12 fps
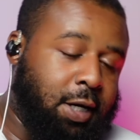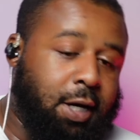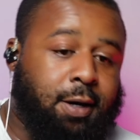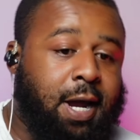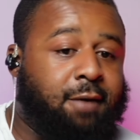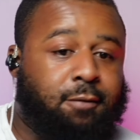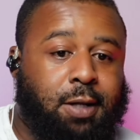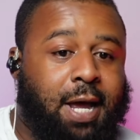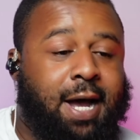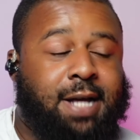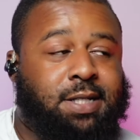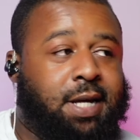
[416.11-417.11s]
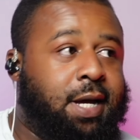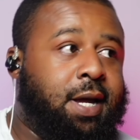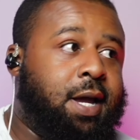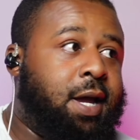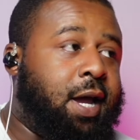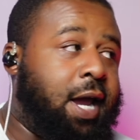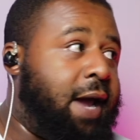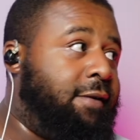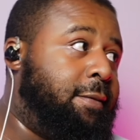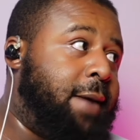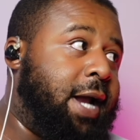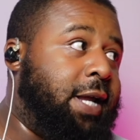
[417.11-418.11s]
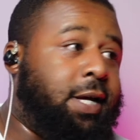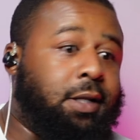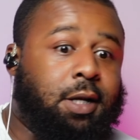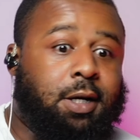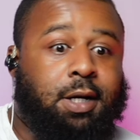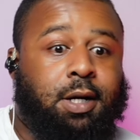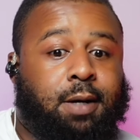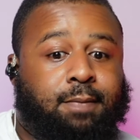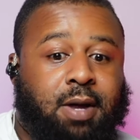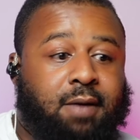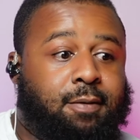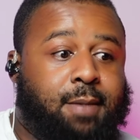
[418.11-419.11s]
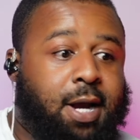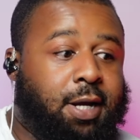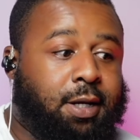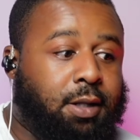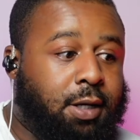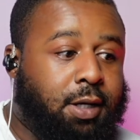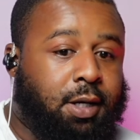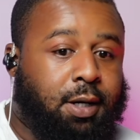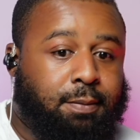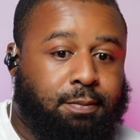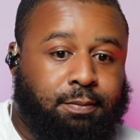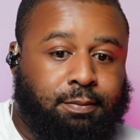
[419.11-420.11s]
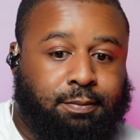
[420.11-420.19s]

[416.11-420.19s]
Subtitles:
And they say he was like red said, and hairy all over, bro. Everybody can look it up.